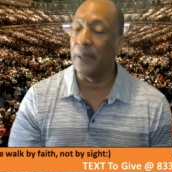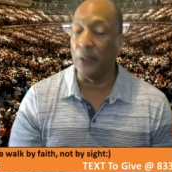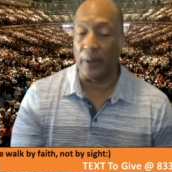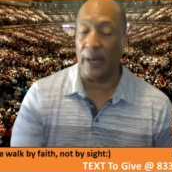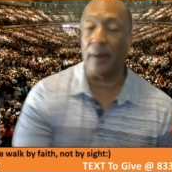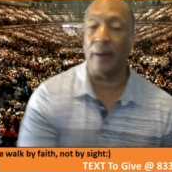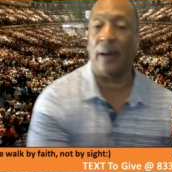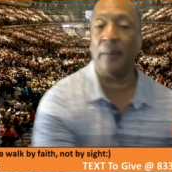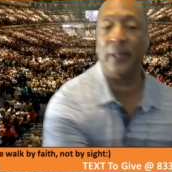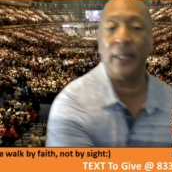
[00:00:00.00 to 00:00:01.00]
And you know,
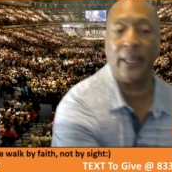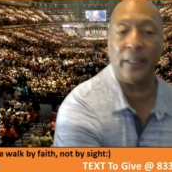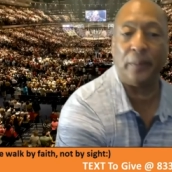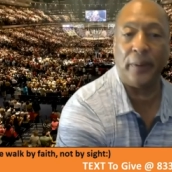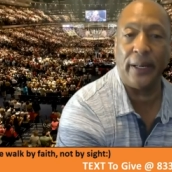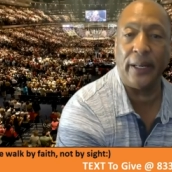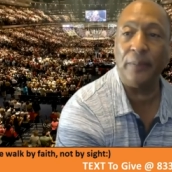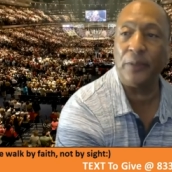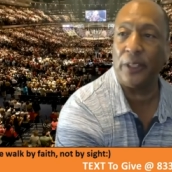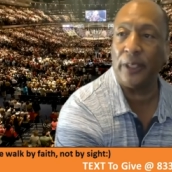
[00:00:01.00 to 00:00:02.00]
I'll, I'll be glad to bring it
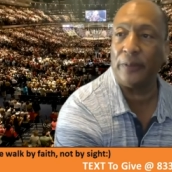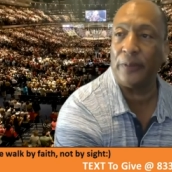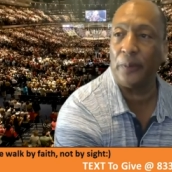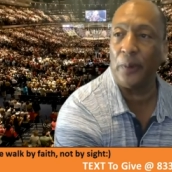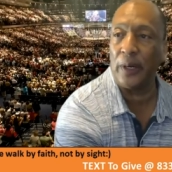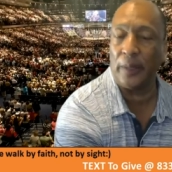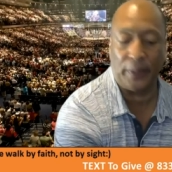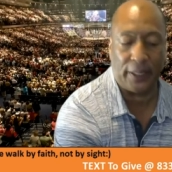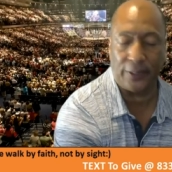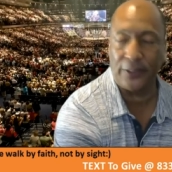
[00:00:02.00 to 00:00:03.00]
up to you if you want,
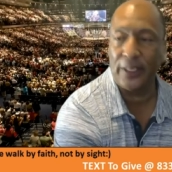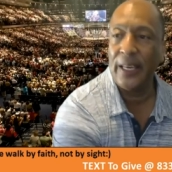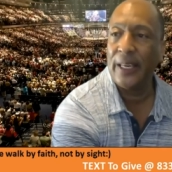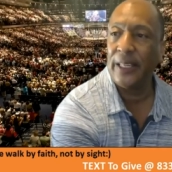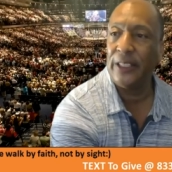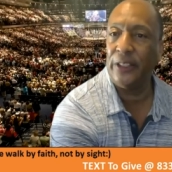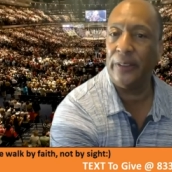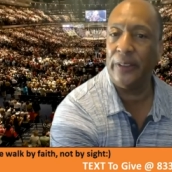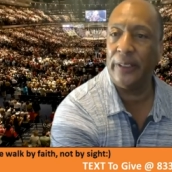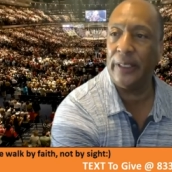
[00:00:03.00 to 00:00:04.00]
because
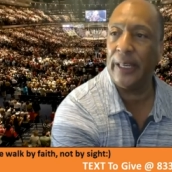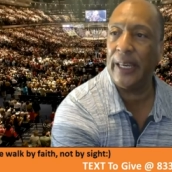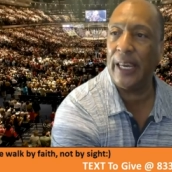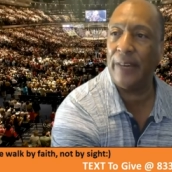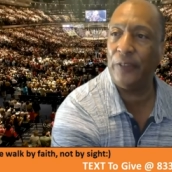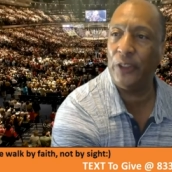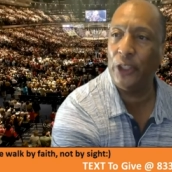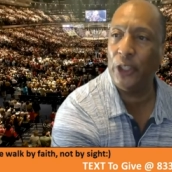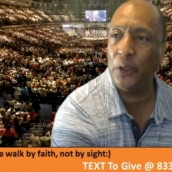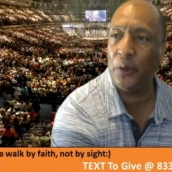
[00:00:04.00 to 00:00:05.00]
you, if
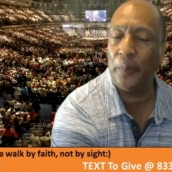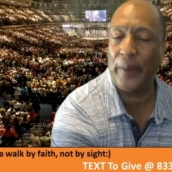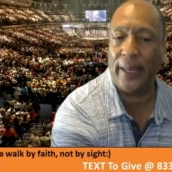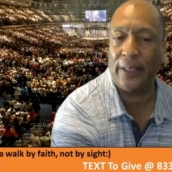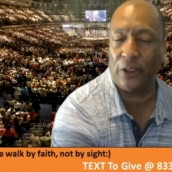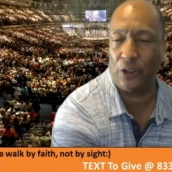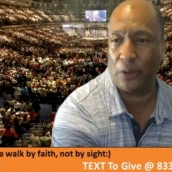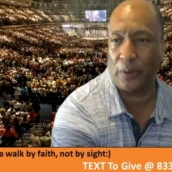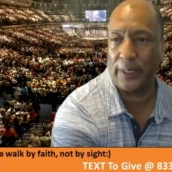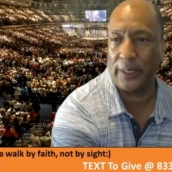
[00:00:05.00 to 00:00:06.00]
you made the
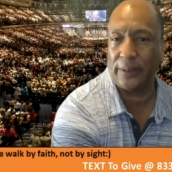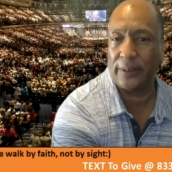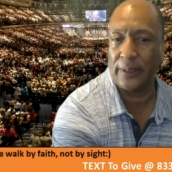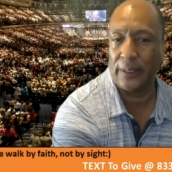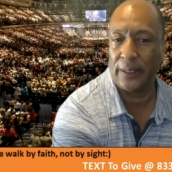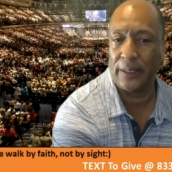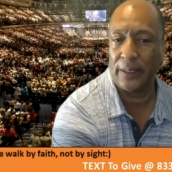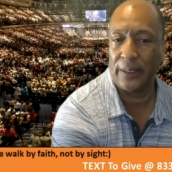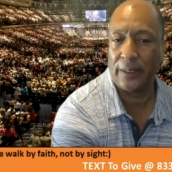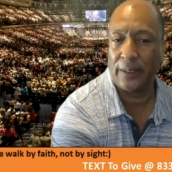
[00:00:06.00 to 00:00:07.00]
choice
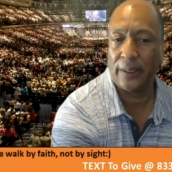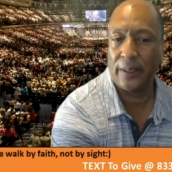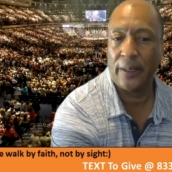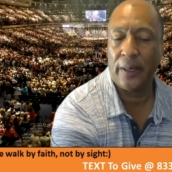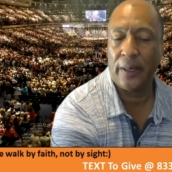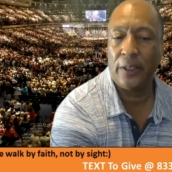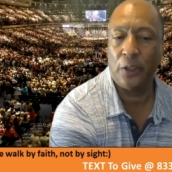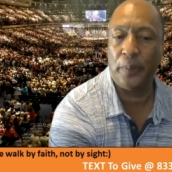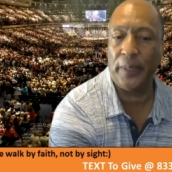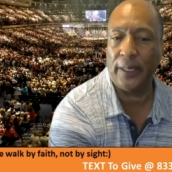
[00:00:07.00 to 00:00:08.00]

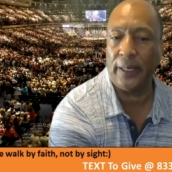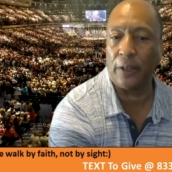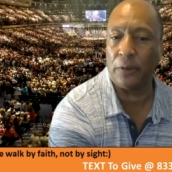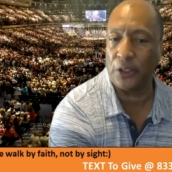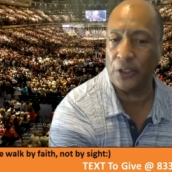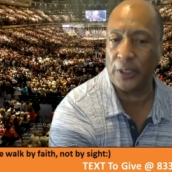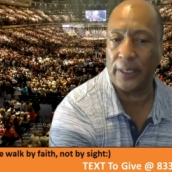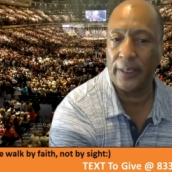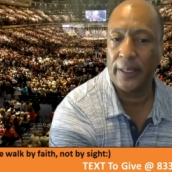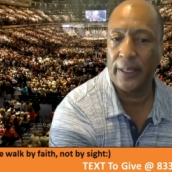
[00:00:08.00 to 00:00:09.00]
to be a Christian,
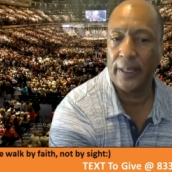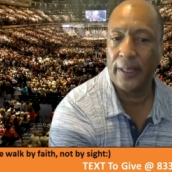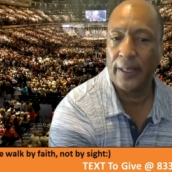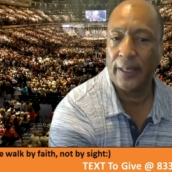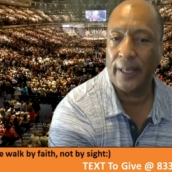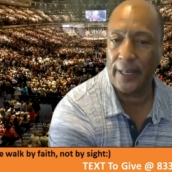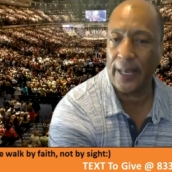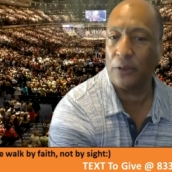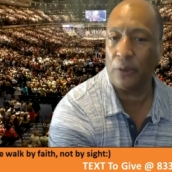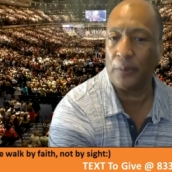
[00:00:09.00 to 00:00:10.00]
and
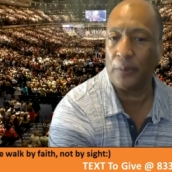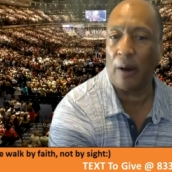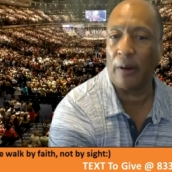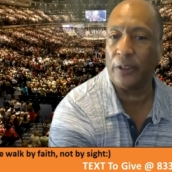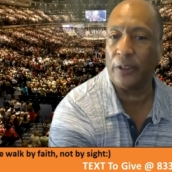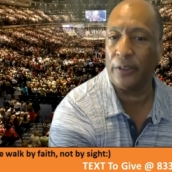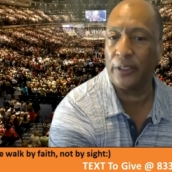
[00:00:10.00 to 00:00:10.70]
that's who I'm talking to.